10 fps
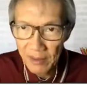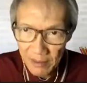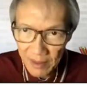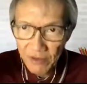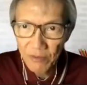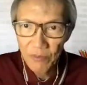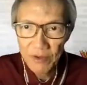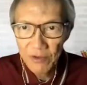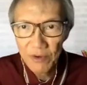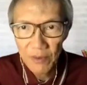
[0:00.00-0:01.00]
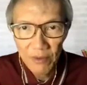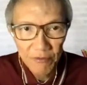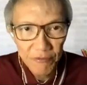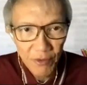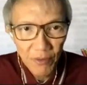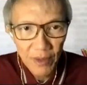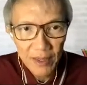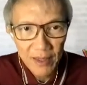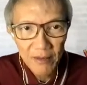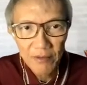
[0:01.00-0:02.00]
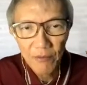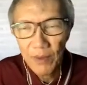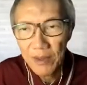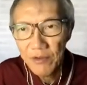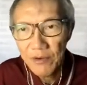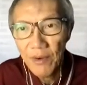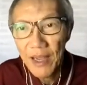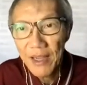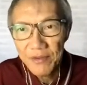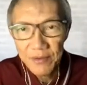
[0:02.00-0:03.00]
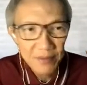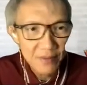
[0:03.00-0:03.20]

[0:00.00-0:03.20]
next 104 and then 108.